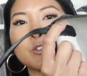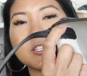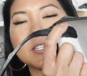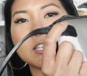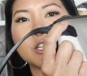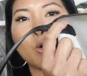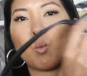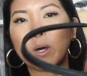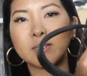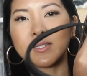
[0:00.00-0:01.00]
sort of see
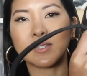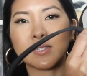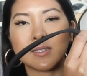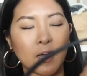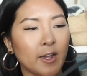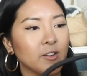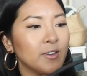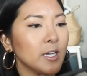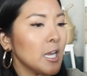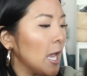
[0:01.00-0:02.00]
what's inside of
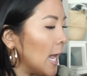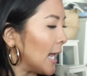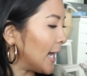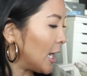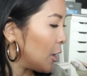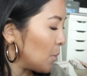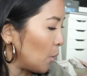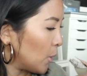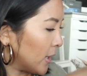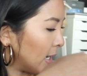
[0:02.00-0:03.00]
it.
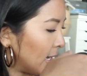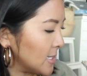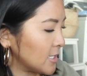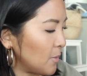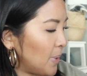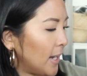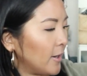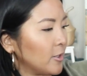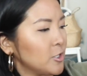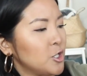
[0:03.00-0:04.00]
Whereas
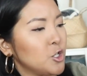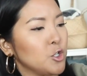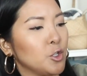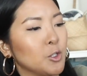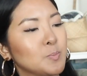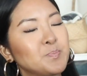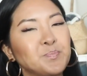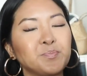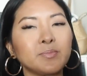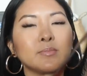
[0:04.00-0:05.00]
compared to
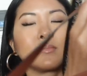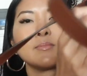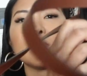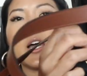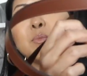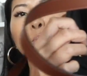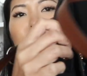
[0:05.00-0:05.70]
the